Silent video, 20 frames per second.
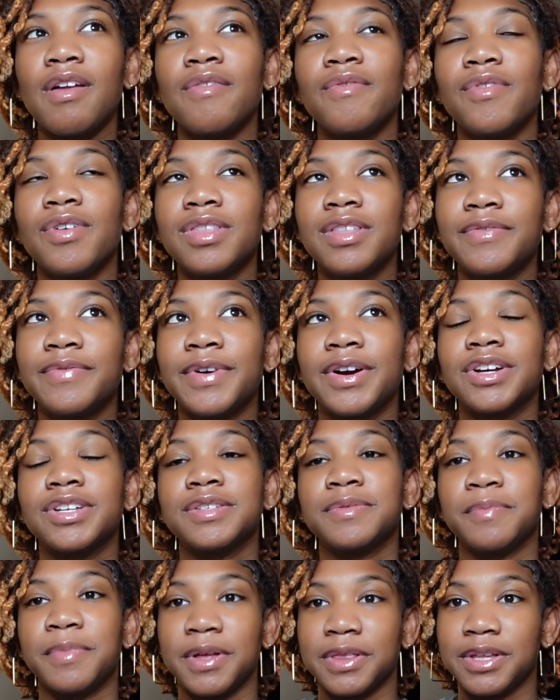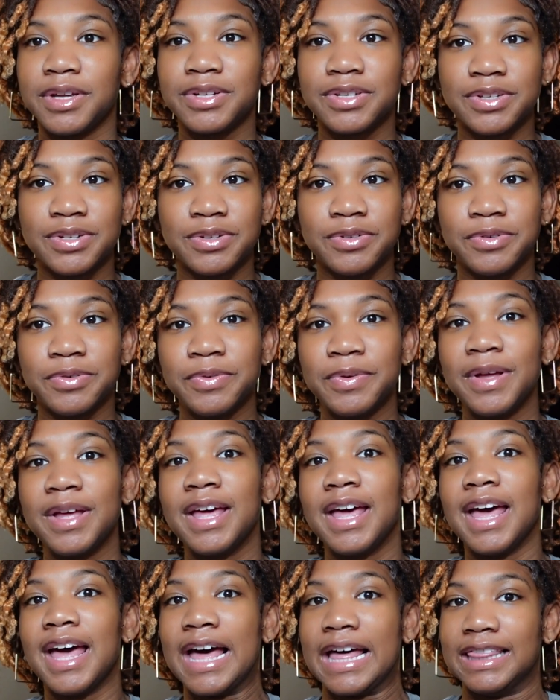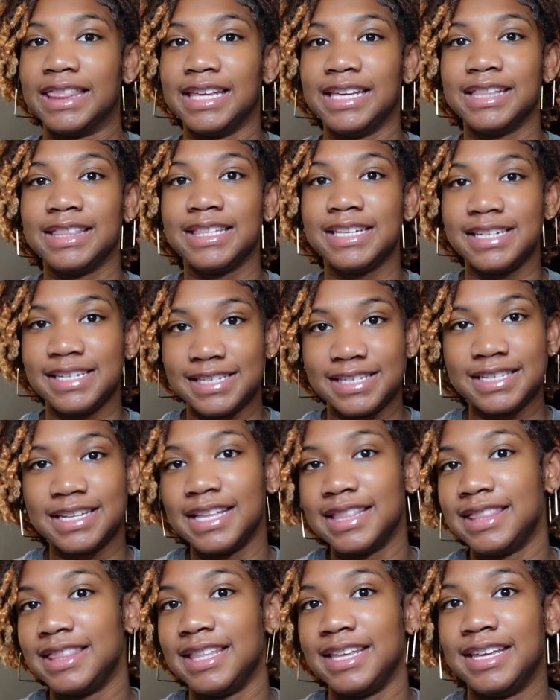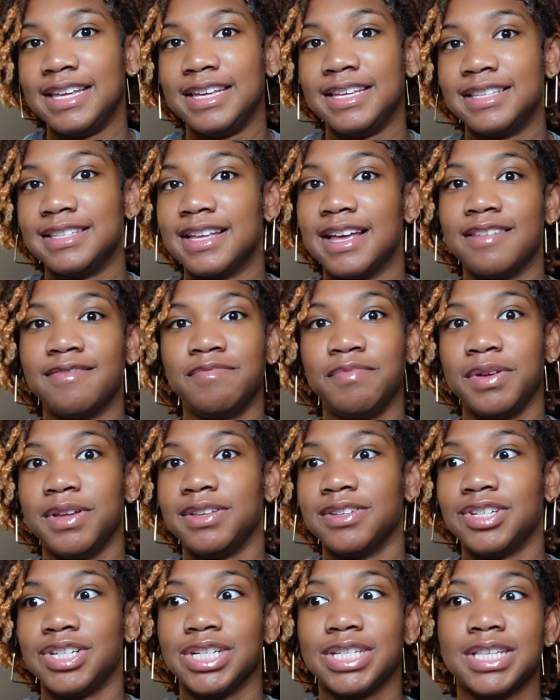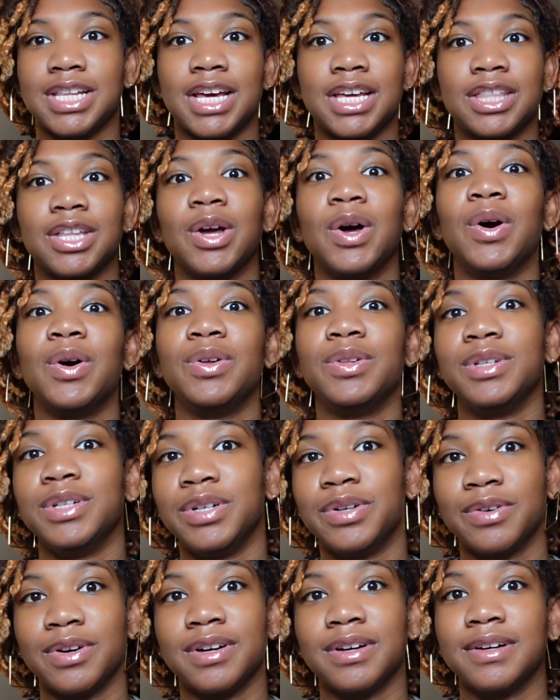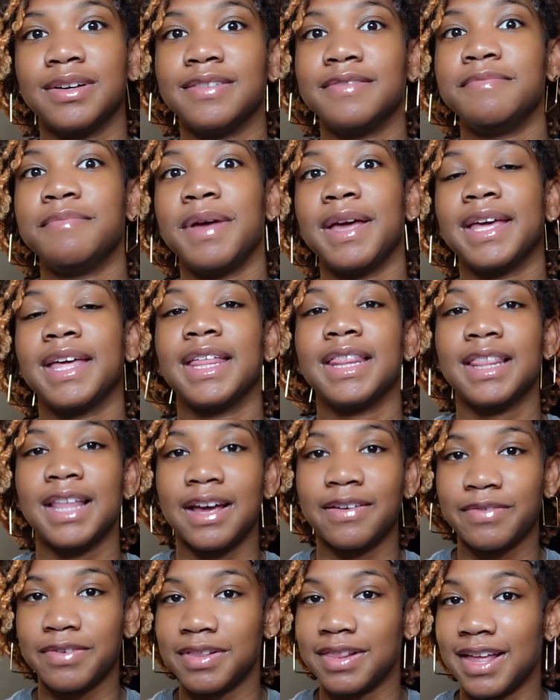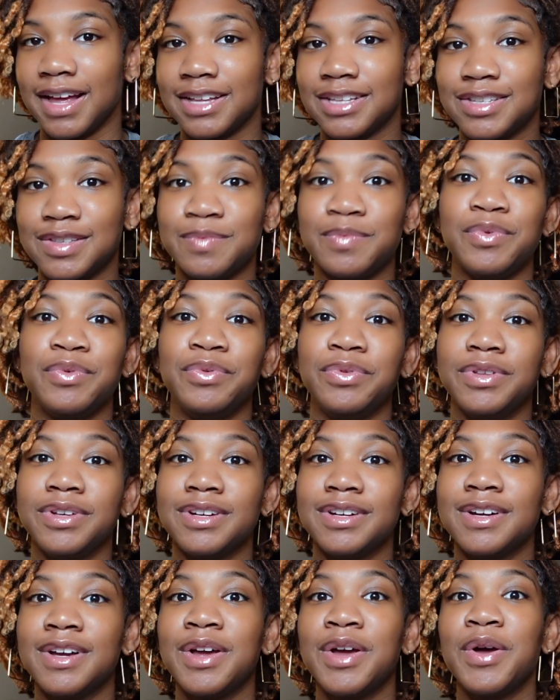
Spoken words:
for the first month or two, I think these 10 things have been just like the holy grail of making life a lot smoother